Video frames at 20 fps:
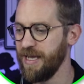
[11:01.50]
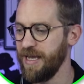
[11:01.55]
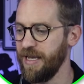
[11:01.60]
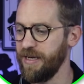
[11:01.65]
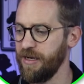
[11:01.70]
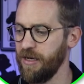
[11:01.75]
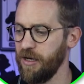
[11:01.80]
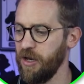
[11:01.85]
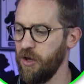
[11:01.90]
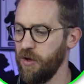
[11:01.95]
in
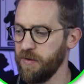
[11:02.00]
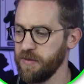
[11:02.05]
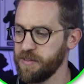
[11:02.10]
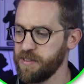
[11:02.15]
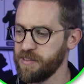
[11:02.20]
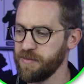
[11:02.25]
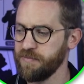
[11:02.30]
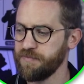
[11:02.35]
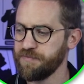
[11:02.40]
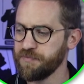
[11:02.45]
a
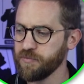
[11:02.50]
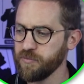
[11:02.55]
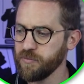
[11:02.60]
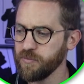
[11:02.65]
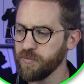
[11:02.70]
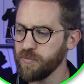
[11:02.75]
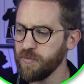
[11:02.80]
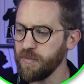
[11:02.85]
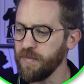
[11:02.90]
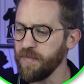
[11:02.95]
loss.
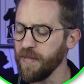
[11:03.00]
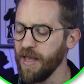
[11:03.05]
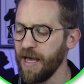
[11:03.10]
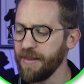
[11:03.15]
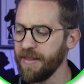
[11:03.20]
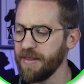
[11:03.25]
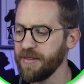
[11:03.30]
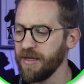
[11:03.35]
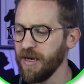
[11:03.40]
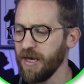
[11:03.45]
And
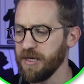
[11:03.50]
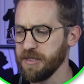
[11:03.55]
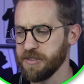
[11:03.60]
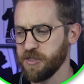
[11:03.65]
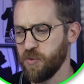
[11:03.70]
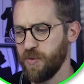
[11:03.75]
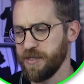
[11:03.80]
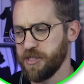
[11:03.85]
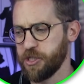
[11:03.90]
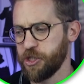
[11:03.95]
then the last
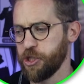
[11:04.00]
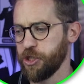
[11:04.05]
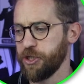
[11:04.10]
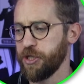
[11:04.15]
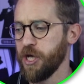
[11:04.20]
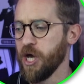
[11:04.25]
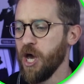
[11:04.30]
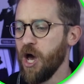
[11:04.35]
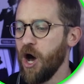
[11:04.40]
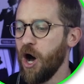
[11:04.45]

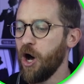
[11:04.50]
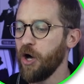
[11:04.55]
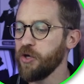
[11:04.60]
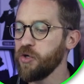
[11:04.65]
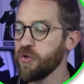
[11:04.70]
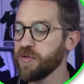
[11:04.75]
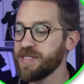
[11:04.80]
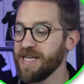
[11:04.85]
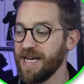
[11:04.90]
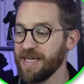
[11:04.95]
question, are
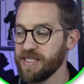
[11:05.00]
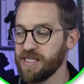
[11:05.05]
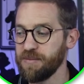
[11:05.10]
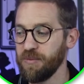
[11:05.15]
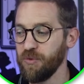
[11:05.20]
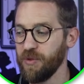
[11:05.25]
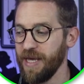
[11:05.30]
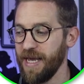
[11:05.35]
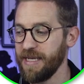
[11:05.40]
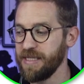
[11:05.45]
your
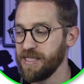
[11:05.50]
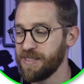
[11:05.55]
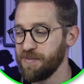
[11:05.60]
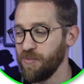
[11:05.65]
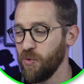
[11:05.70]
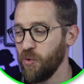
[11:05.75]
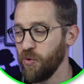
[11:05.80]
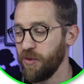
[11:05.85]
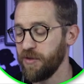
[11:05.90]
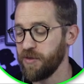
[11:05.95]
taxable gains
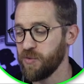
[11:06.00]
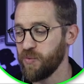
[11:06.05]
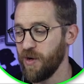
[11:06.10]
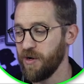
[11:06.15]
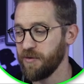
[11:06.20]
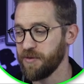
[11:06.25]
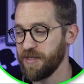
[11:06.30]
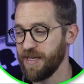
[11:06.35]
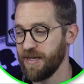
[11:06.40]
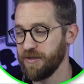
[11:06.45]
more than
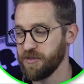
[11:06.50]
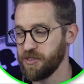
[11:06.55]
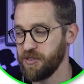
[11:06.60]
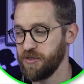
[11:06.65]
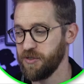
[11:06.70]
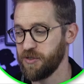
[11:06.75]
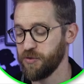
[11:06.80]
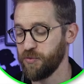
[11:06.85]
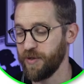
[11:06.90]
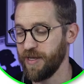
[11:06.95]

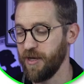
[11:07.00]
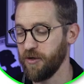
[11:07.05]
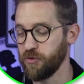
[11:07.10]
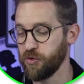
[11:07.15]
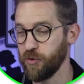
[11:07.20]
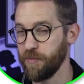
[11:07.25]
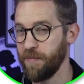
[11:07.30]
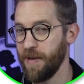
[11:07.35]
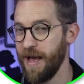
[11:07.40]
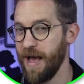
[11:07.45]

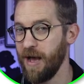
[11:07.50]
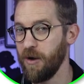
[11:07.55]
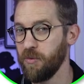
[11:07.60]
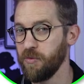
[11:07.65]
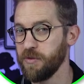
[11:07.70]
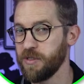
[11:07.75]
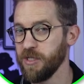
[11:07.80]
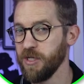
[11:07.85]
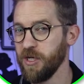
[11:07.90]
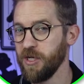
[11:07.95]
£12,300?
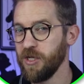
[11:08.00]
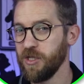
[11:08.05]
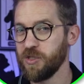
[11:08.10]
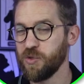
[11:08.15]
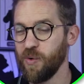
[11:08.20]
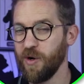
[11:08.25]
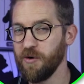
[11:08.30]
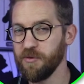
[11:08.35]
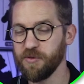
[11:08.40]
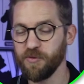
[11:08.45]

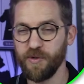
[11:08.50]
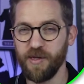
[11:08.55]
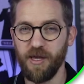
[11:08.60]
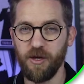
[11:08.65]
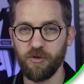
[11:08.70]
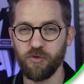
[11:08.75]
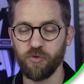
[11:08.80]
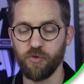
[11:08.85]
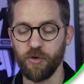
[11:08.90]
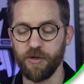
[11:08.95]

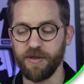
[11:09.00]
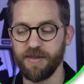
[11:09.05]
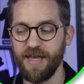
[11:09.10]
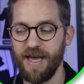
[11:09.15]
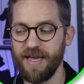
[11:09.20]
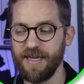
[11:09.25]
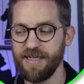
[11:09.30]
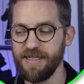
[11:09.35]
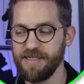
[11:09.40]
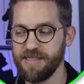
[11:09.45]
£12,300,
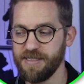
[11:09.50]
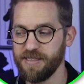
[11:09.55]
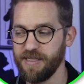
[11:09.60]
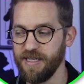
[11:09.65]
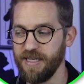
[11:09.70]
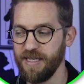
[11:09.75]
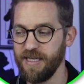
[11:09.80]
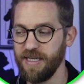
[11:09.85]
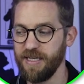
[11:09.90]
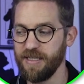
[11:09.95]
that is
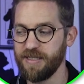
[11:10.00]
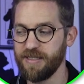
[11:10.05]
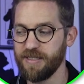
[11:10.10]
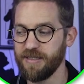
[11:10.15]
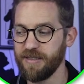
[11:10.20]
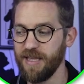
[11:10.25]
the